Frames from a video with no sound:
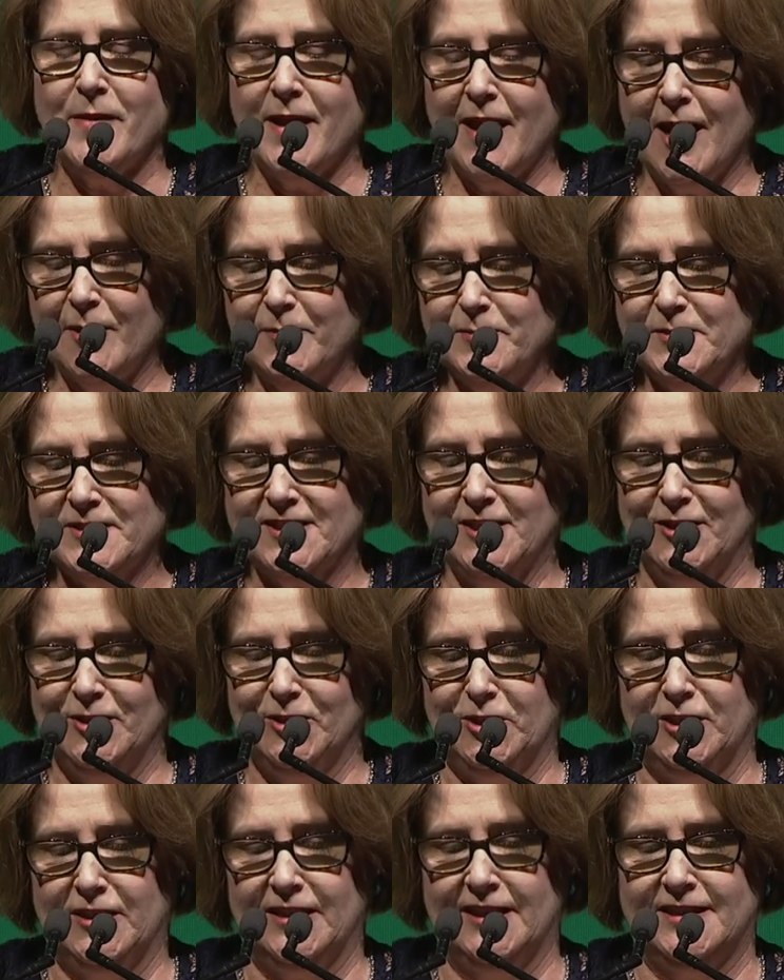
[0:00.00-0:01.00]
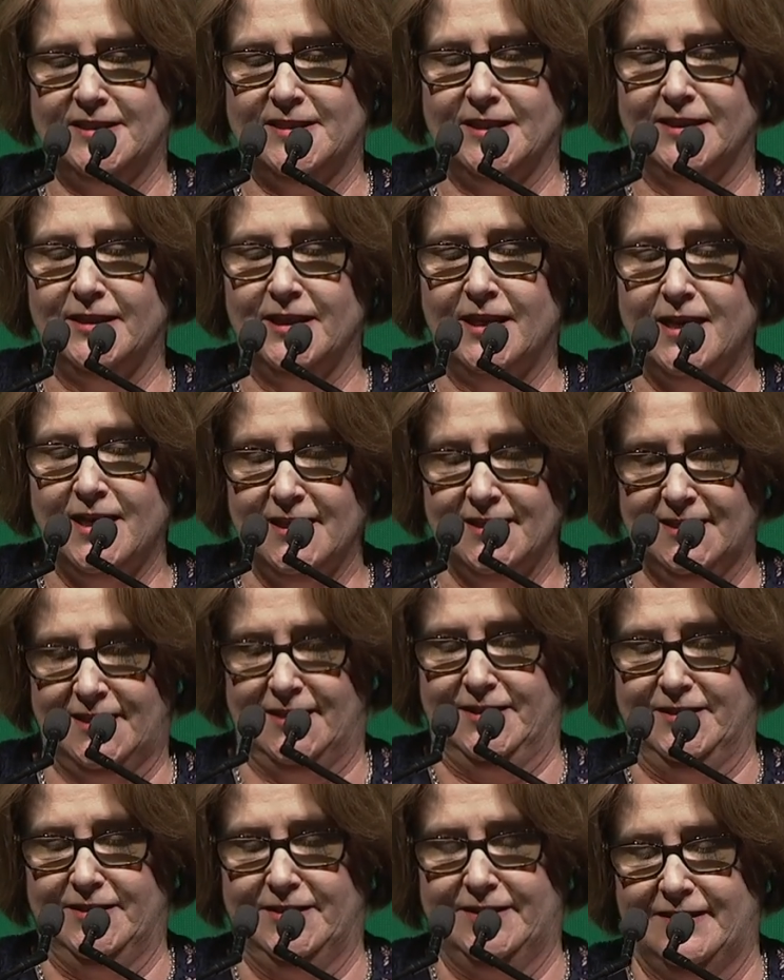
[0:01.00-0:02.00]
Absolutely
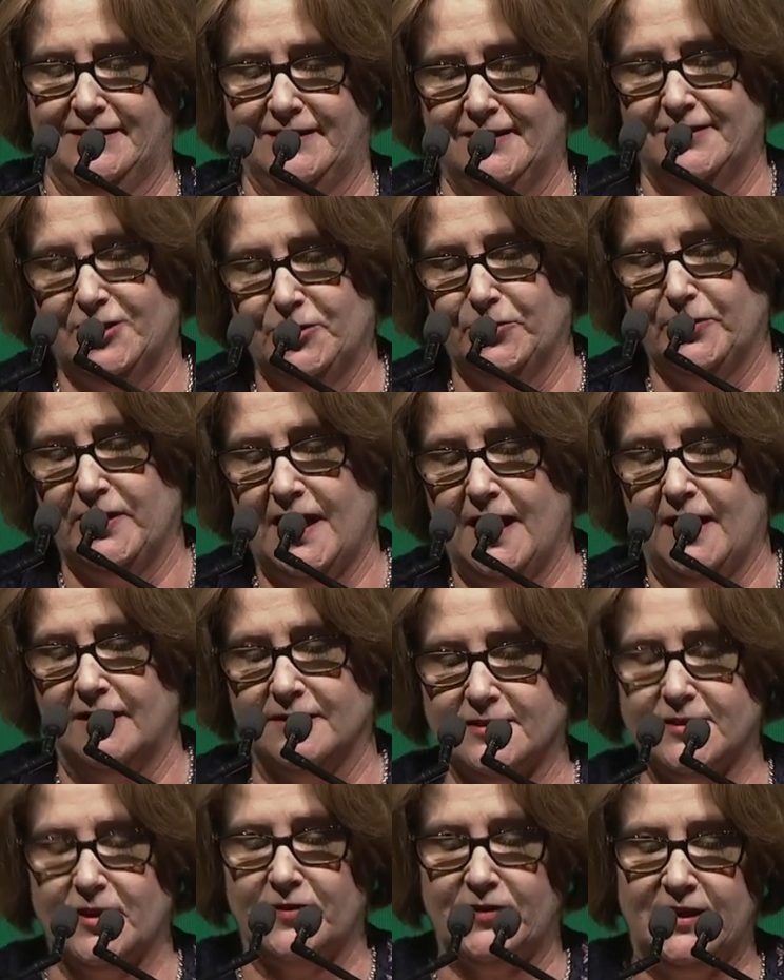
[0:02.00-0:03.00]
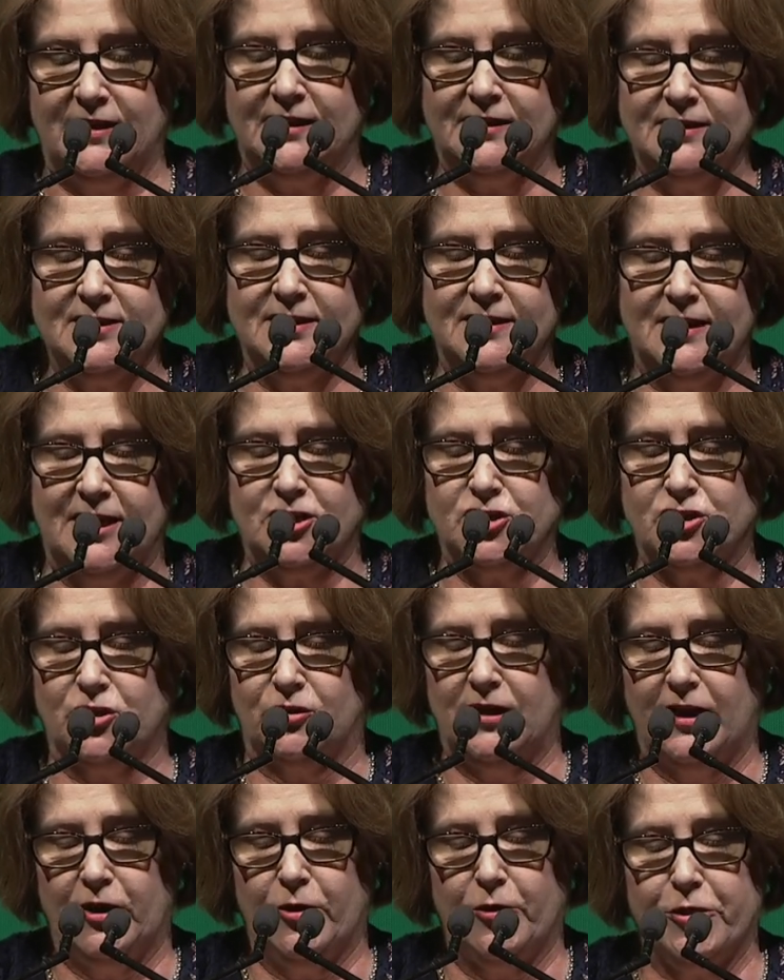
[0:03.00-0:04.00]
delighted to announce that the International
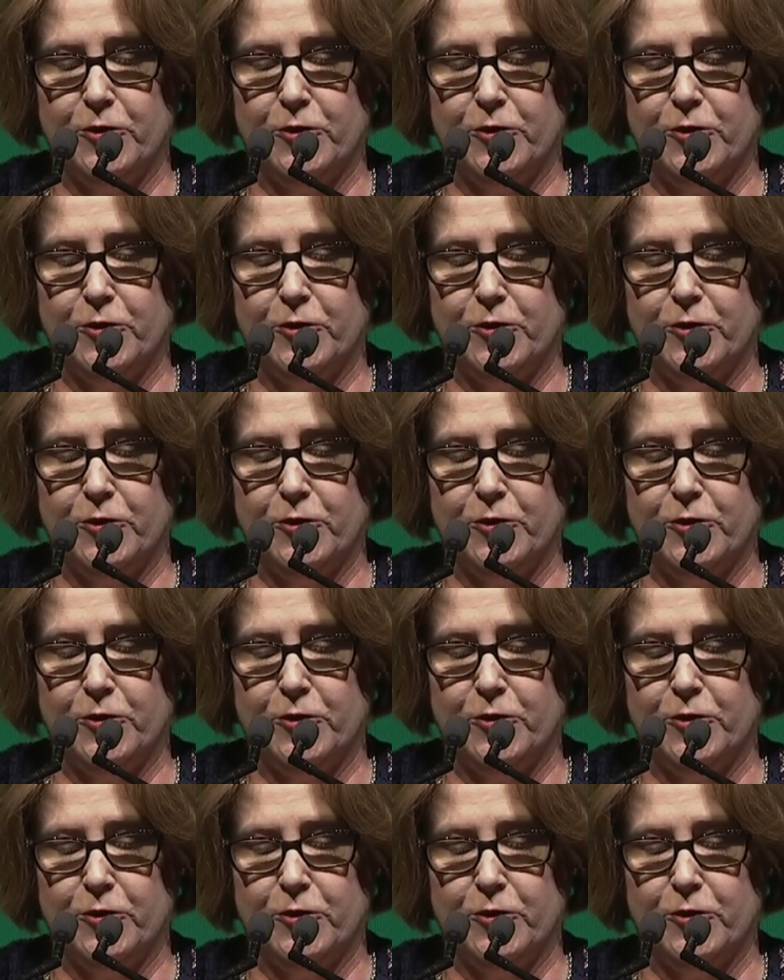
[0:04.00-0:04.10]
Health